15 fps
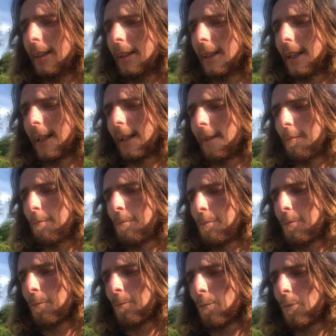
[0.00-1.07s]
the
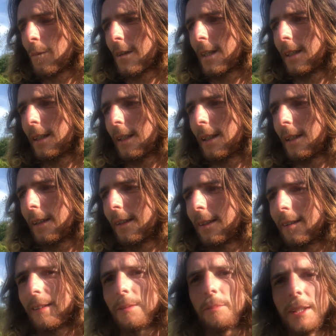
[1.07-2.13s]

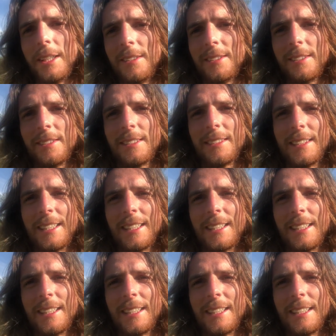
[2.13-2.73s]
birds